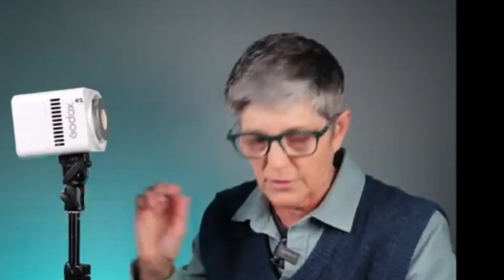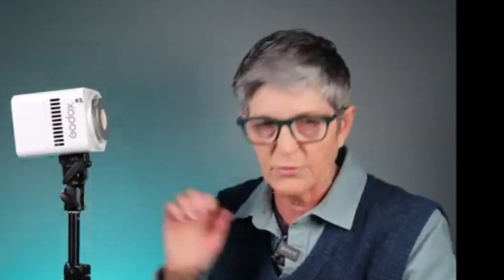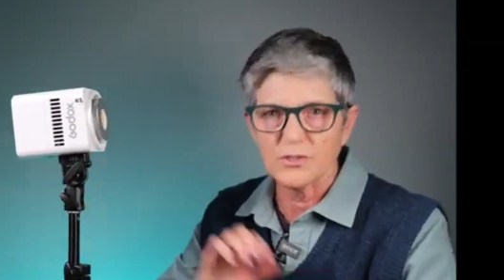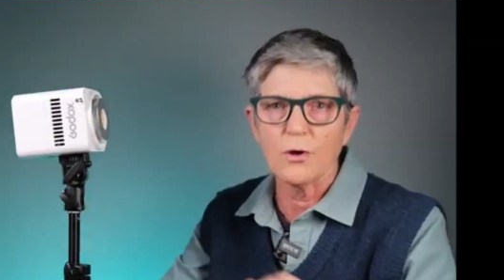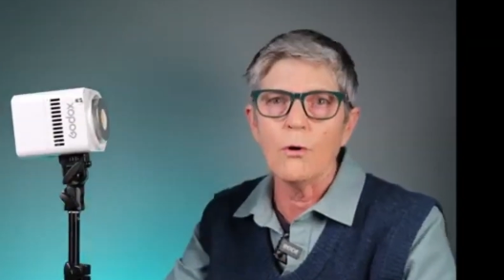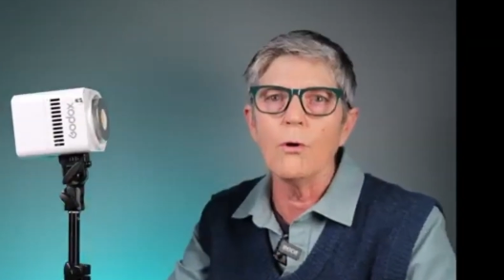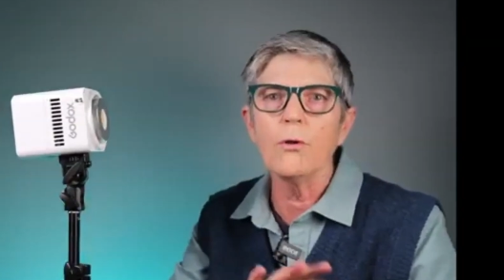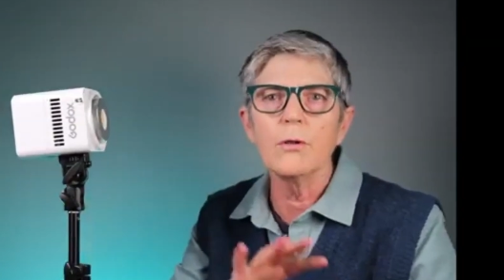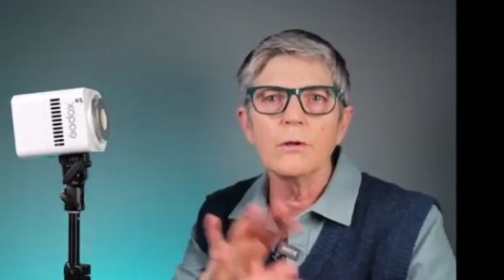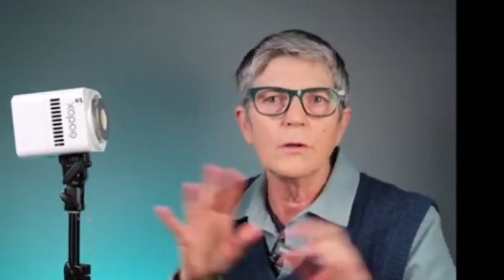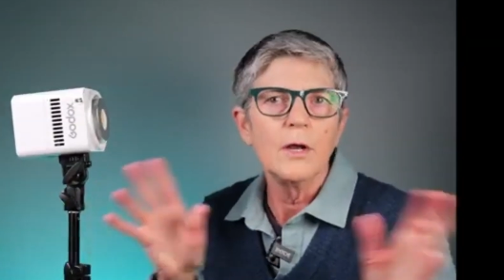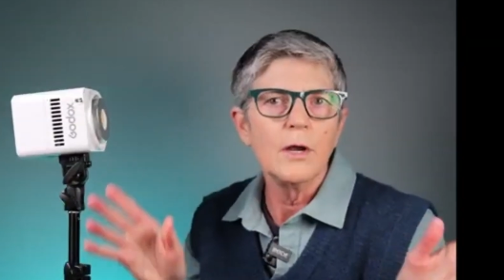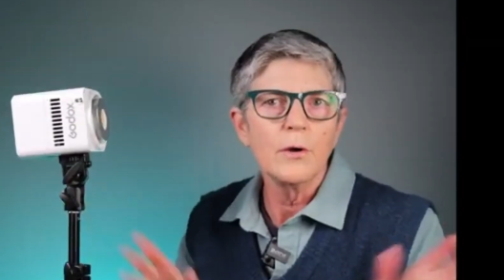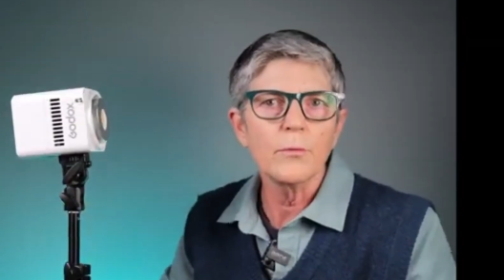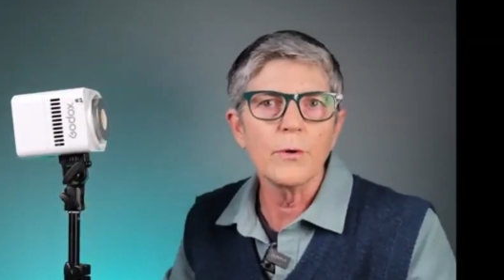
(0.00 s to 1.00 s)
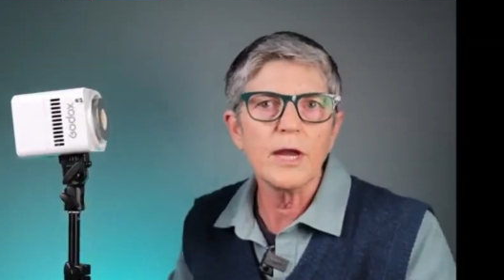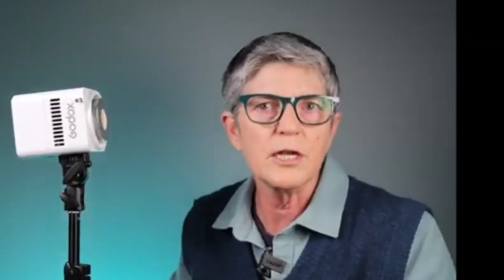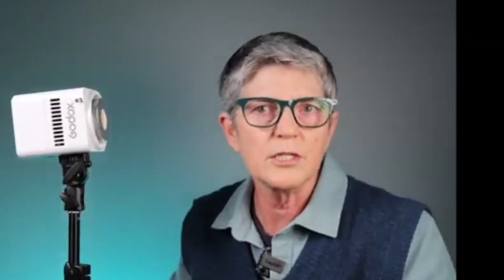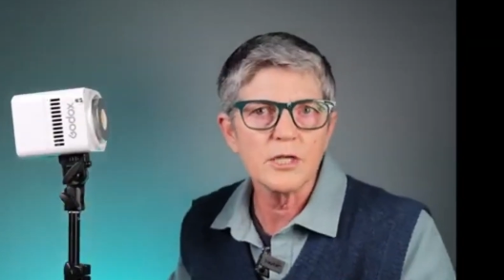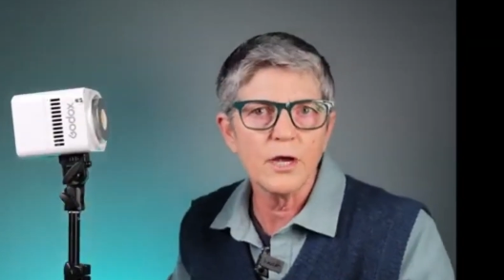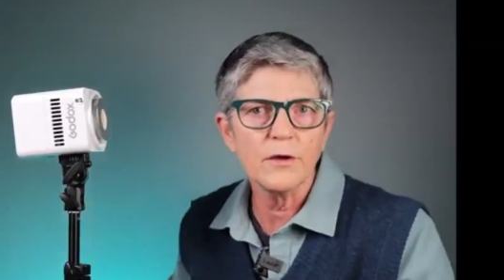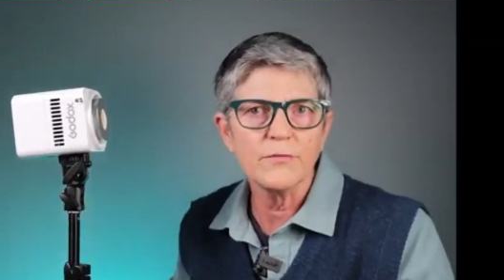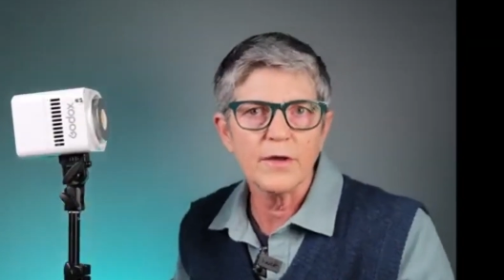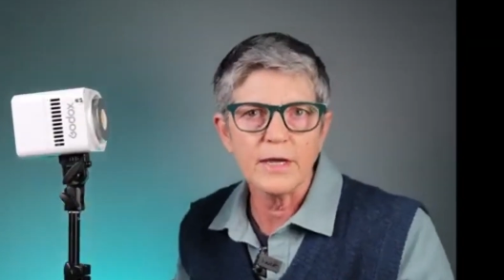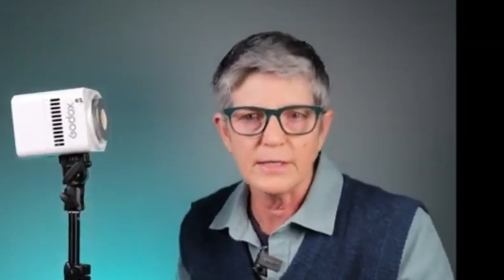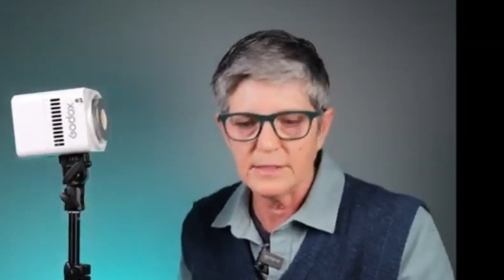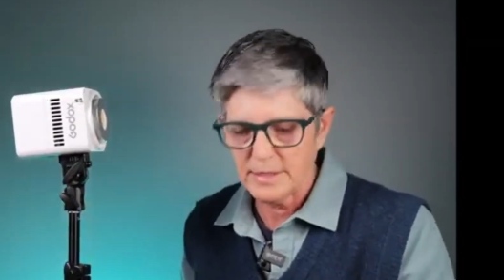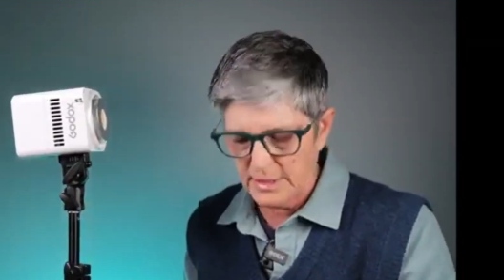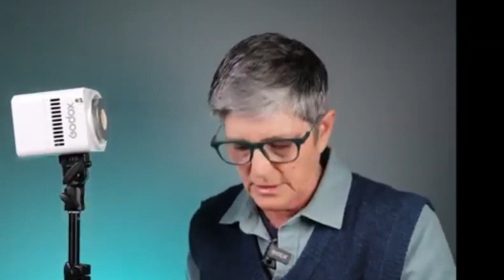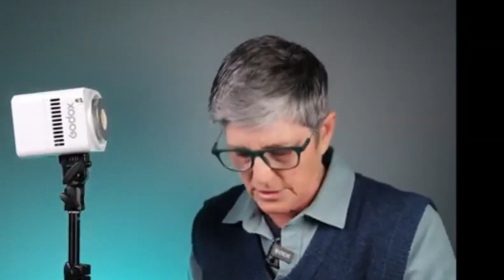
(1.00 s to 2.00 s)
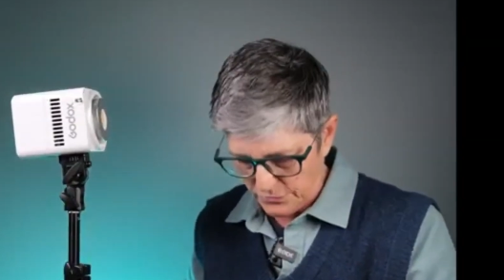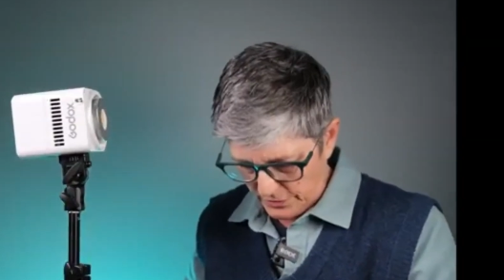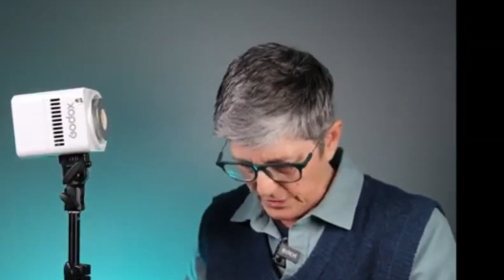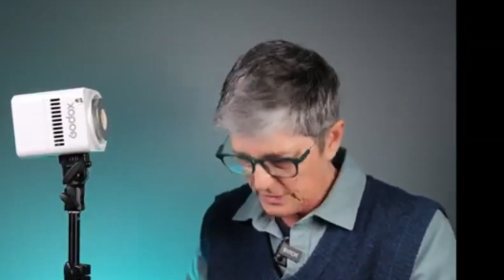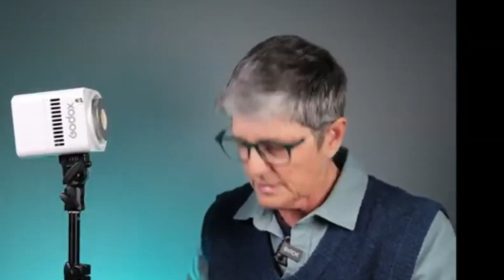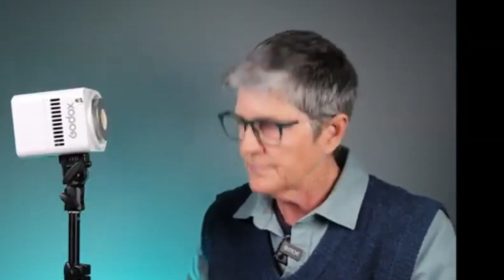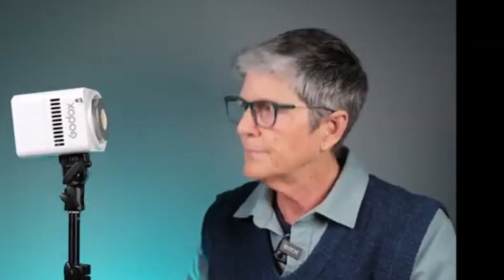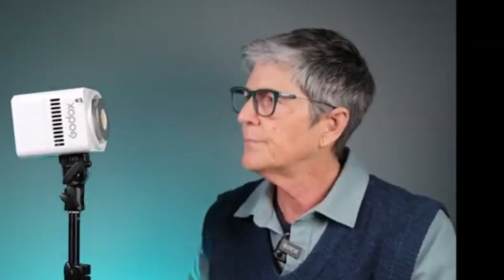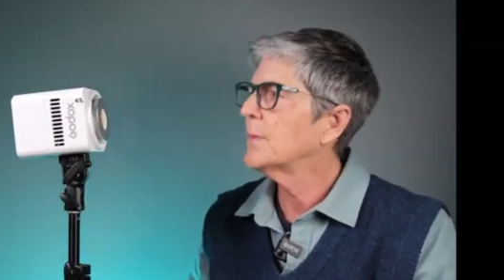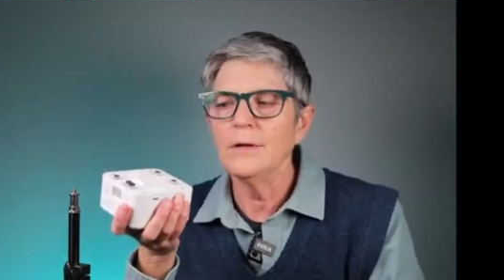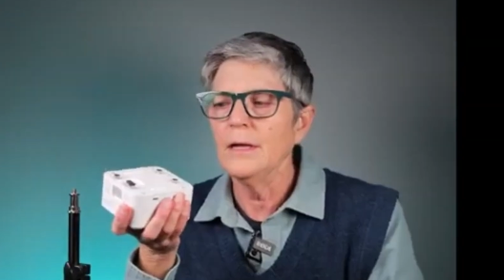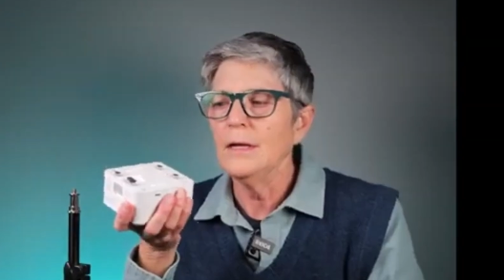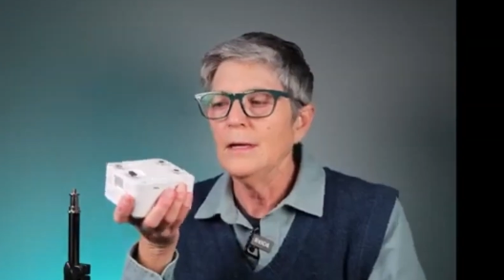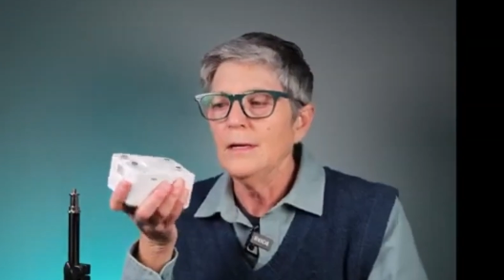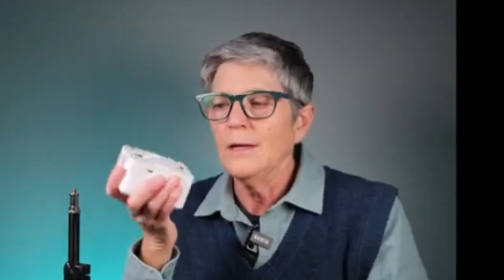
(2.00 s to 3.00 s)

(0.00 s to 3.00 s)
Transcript: There's a whole range of accessories. Now,